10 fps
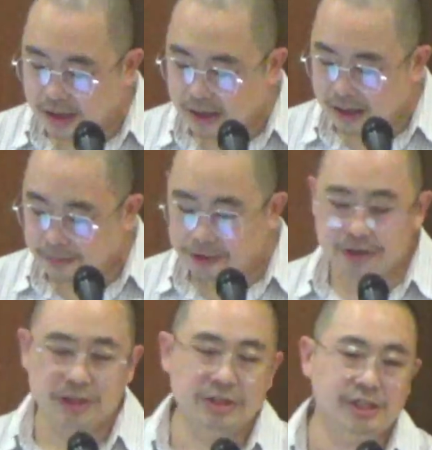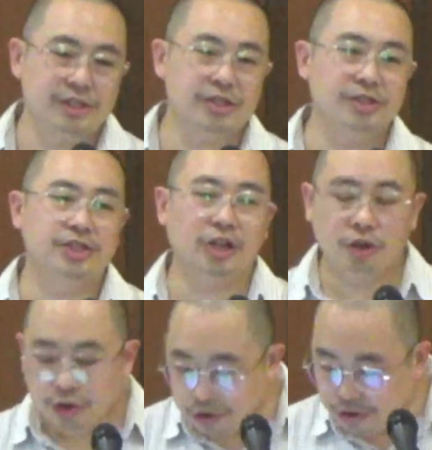Brothers and sisters, the
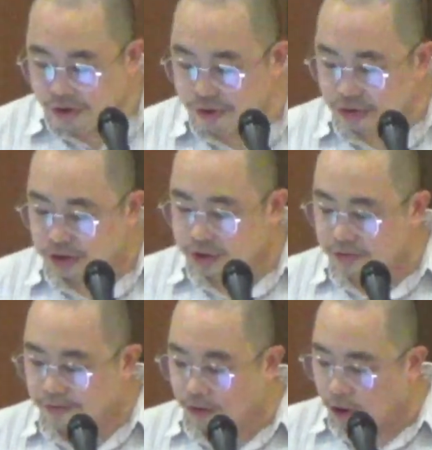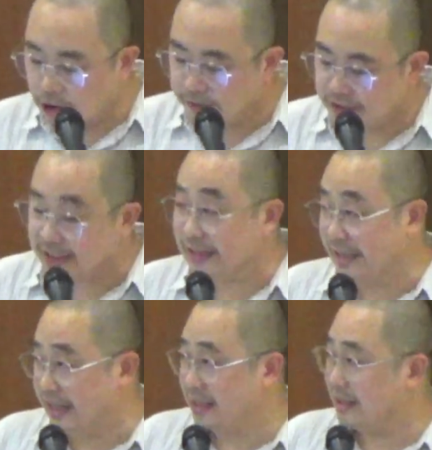good news for all of us is
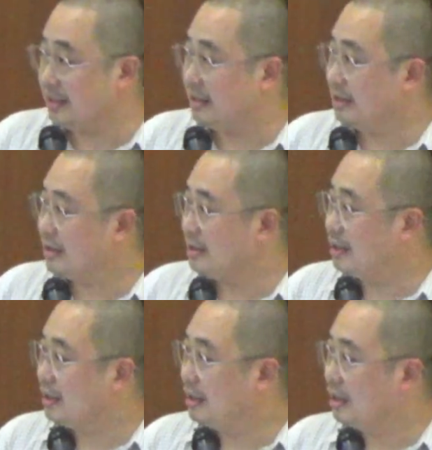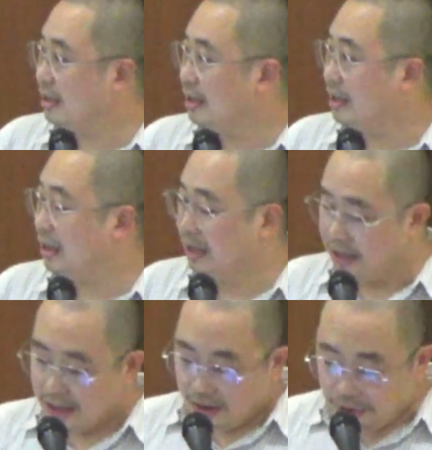this.
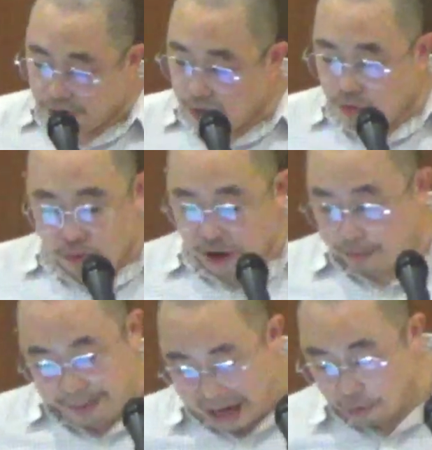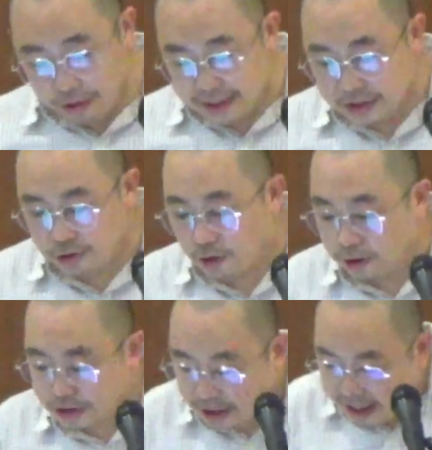Although we are powerless to
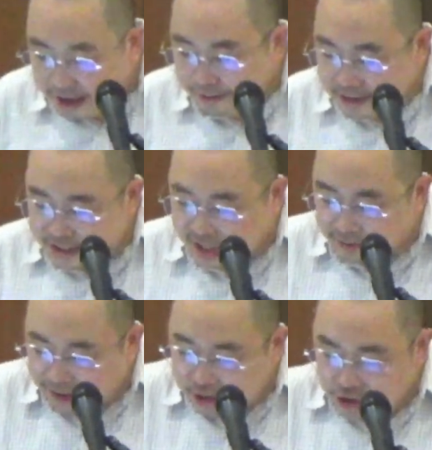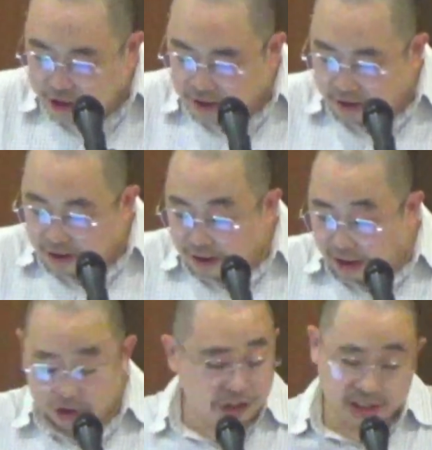cause life and salvation in
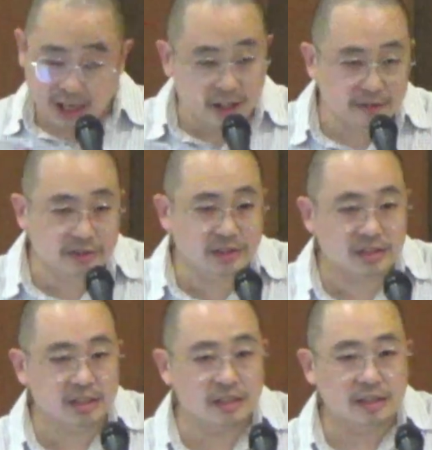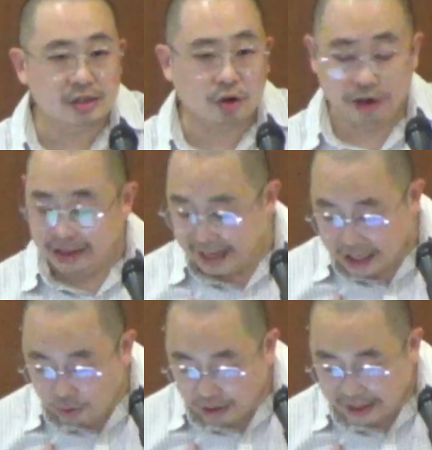ourselves or in
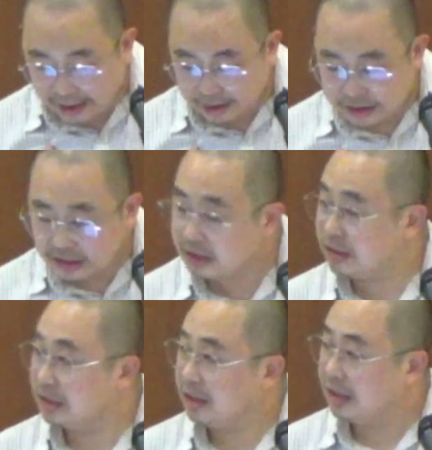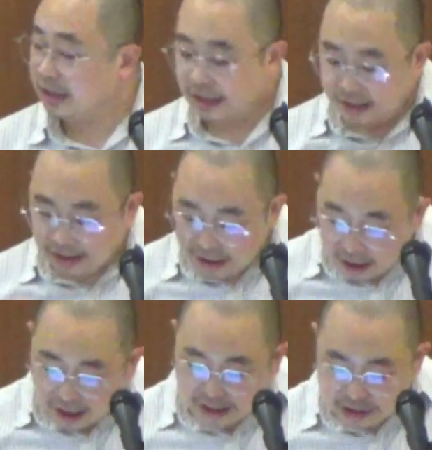anyone else,
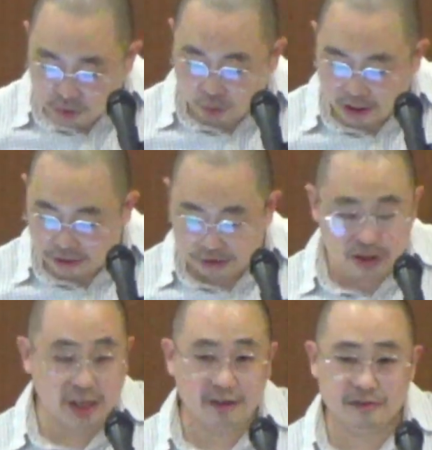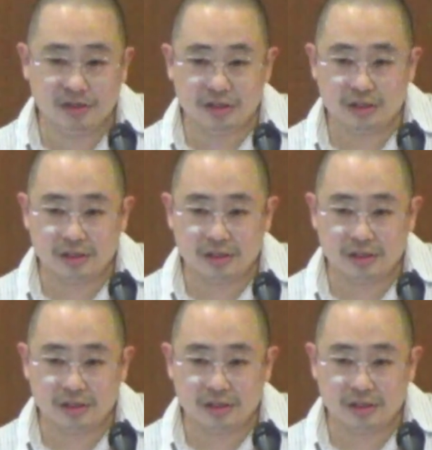God is the one who saves.